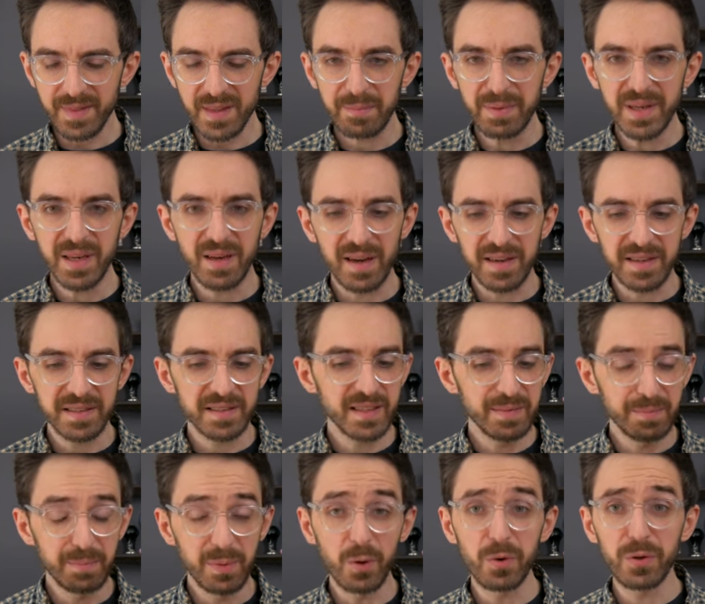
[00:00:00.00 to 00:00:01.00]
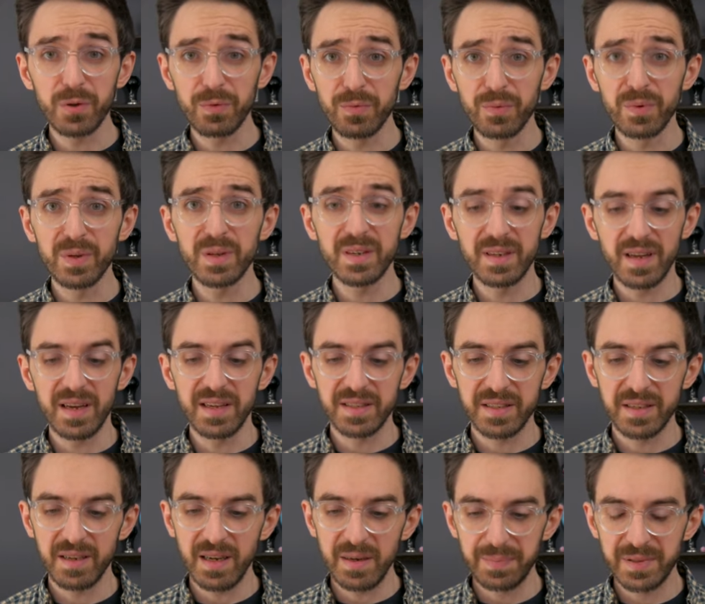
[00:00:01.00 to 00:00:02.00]
But yeah, honestly, both really nice
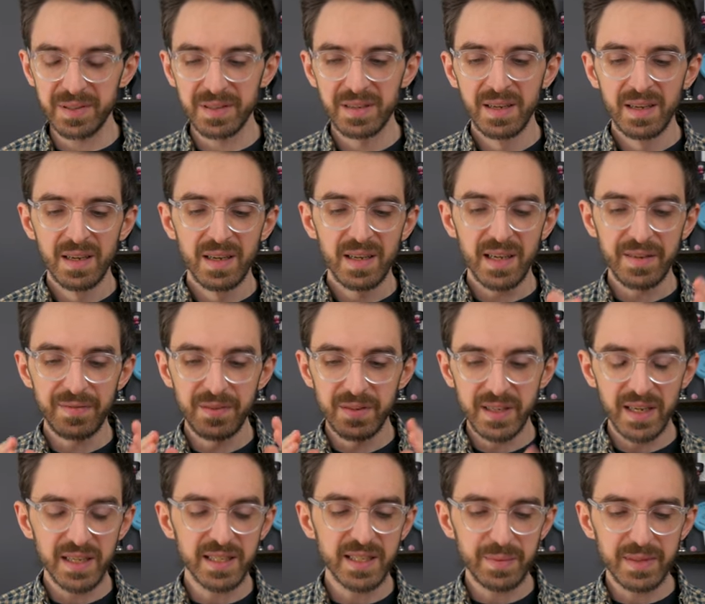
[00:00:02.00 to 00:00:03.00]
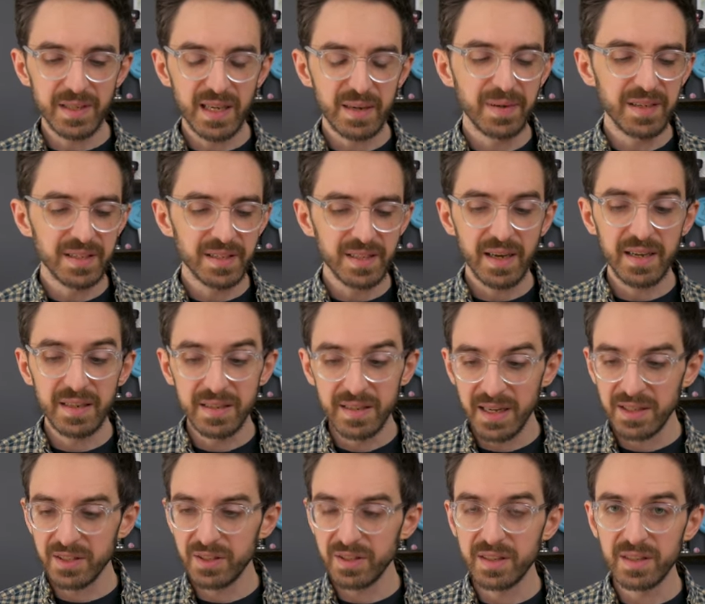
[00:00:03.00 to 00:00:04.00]
cups. If you taste them side by side,
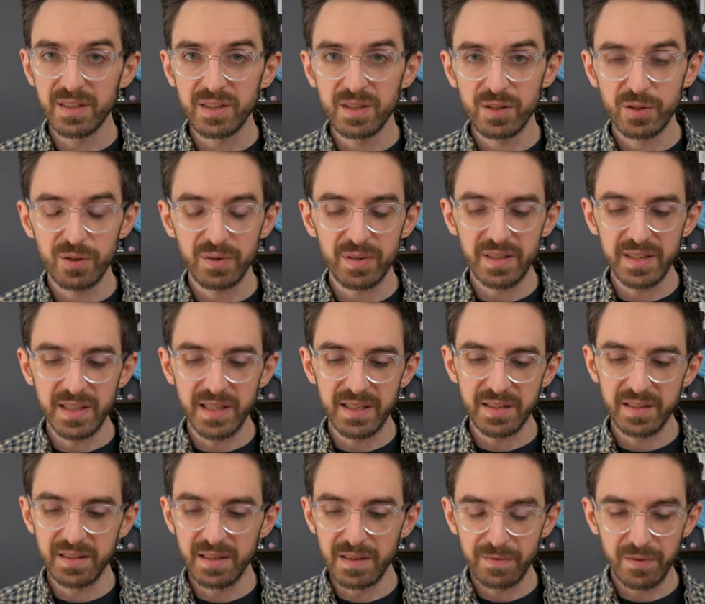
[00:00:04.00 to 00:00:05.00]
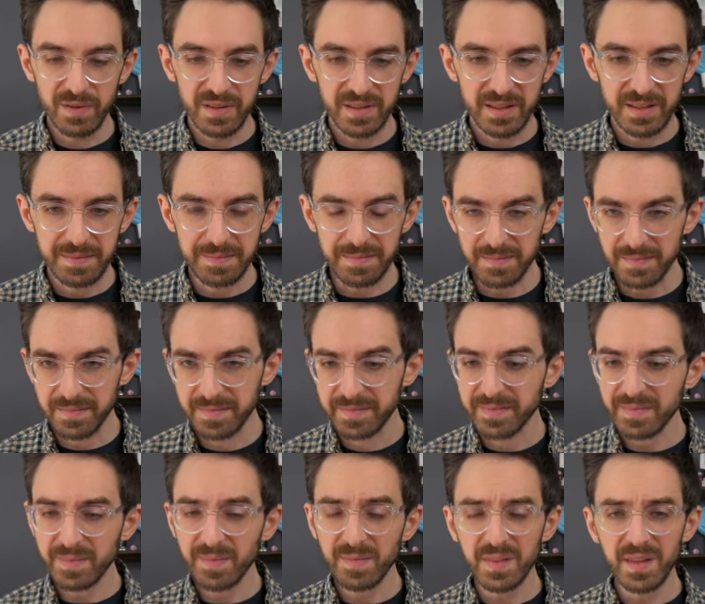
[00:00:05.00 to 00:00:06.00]
yes, you can certainly taste the difference.
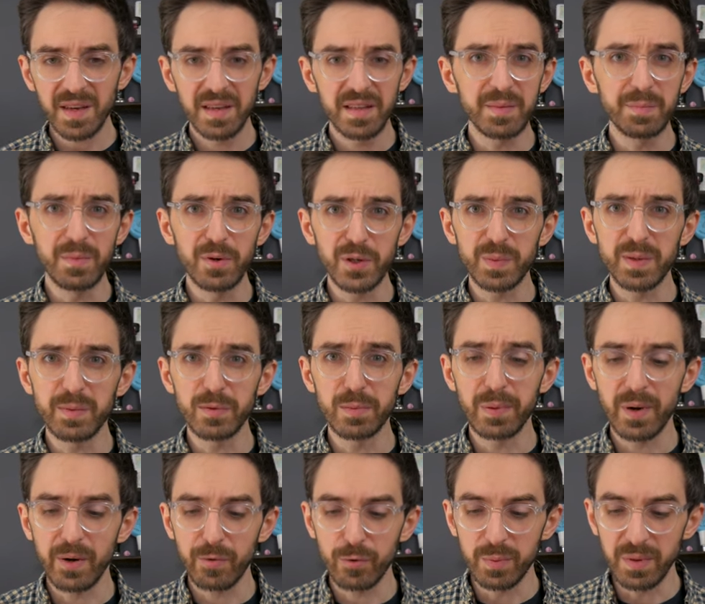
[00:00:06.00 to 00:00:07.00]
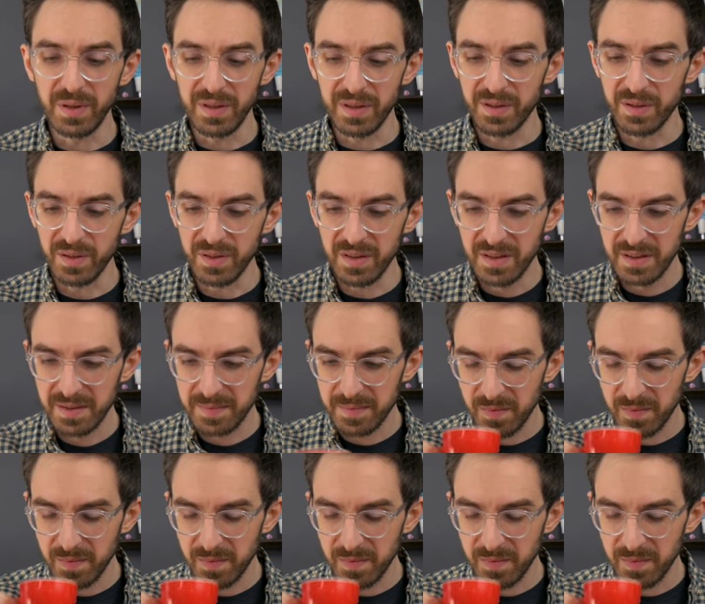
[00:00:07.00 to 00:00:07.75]
I think most people probably could.